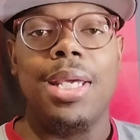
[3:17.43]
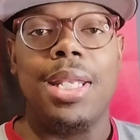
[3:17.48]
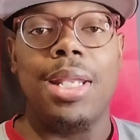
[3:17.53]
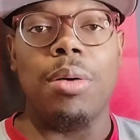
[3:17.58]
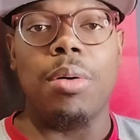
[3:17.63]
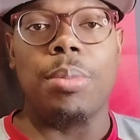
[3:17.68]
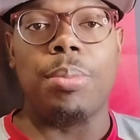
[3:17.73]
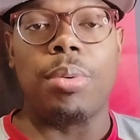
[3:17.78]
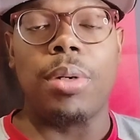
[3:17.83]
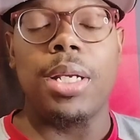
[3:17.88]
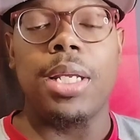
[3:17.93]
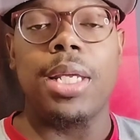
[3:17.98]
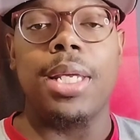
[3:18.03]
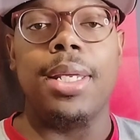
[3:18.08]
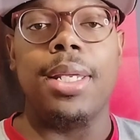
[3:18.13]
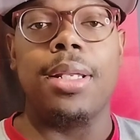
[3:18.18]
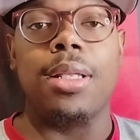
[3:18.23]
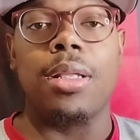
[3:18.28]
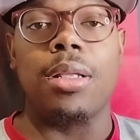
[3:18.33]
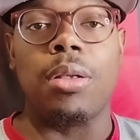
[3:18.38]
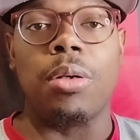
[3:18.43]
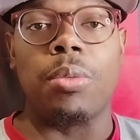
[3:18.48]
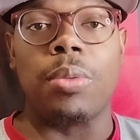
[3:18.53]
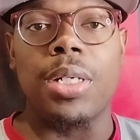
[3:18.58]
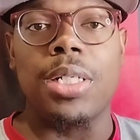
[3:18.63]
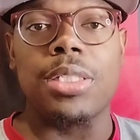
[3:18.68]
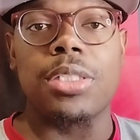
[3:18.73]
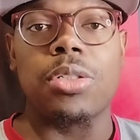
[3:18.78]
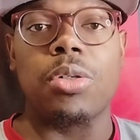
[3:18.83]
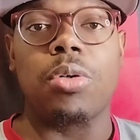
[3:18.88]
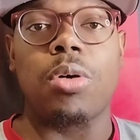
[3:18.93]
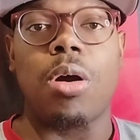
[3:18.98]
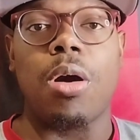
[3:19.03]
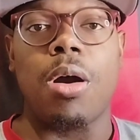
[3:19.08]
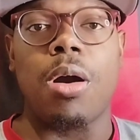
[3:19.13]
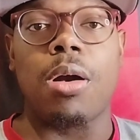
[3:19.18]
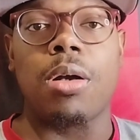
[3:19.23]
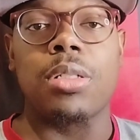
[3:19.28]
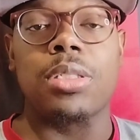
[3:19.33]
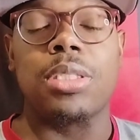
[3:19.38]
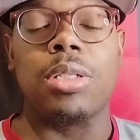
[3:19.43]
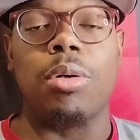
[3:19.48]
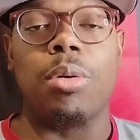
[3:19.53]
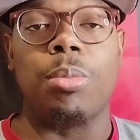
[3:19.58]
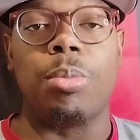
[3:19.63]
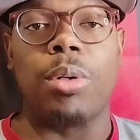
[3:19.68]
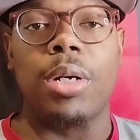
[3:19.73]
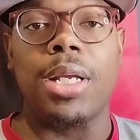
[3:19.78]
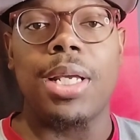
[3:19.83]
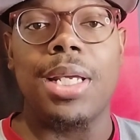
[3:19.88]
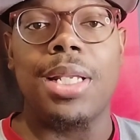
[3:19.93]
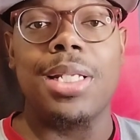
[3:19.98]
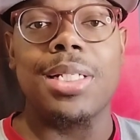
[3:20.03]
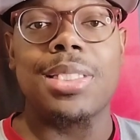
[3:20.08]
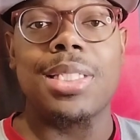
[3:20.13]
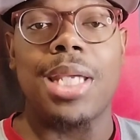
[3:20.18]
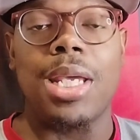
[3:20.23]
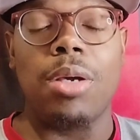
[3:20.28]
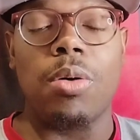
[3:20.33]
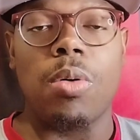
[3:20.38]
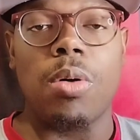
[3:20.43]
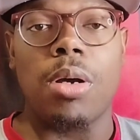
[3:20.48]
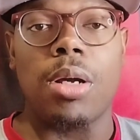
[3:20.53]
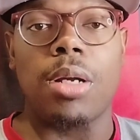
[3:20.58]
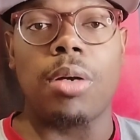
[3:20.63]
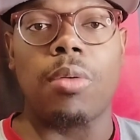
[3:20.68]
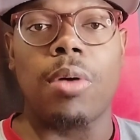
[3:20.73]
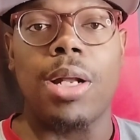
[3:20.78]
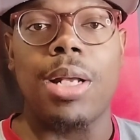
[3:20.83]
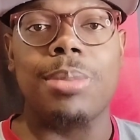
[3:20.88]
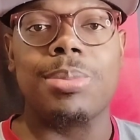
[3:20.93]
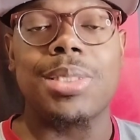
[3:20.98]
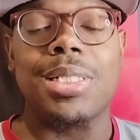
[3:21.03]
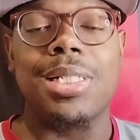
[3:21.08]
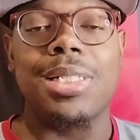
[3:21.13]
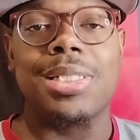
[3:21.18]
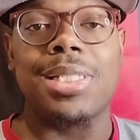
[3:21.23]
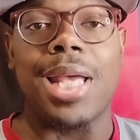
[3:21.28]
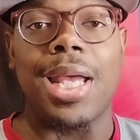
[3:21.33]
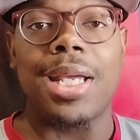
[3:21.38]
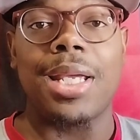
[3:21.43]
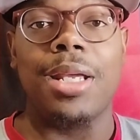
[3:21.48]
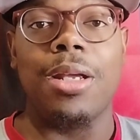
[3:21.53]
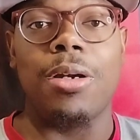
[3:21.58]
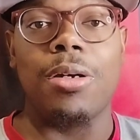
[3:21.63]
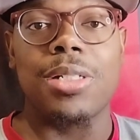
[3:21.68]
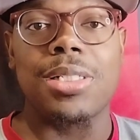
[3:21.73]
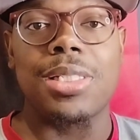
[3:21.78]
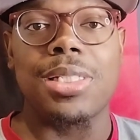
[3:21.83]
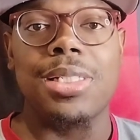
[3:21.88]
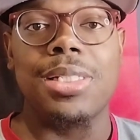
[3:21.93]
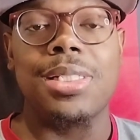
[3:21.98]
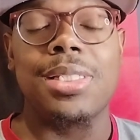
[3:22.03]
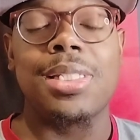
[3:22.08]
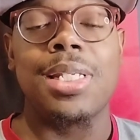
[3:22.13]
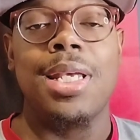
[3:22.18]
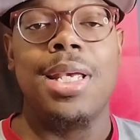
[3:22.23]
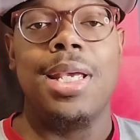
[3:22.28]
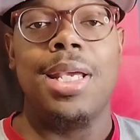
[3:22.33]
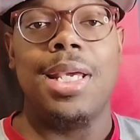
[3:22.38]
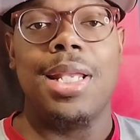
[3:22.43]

And they would bring in the Lorenzo Carters. They would bring in the Taquan Grahams and the Zach Harrisons.